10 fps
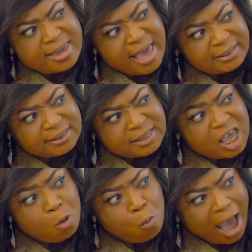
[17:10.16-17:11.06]
Get
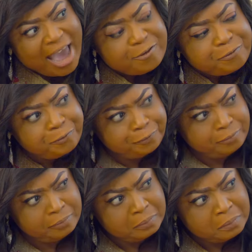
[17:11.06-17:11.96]
a wife
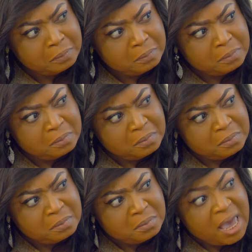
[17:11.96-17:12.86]

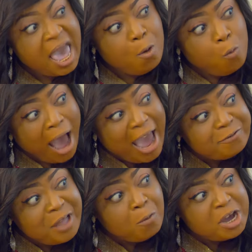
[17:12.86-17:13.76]

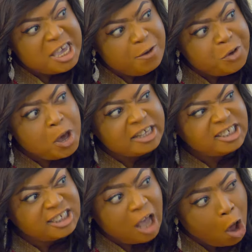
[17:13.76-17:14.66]
that will give you a
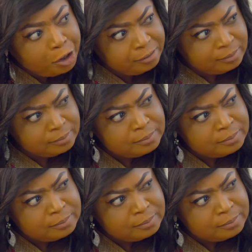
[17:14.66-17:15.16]
son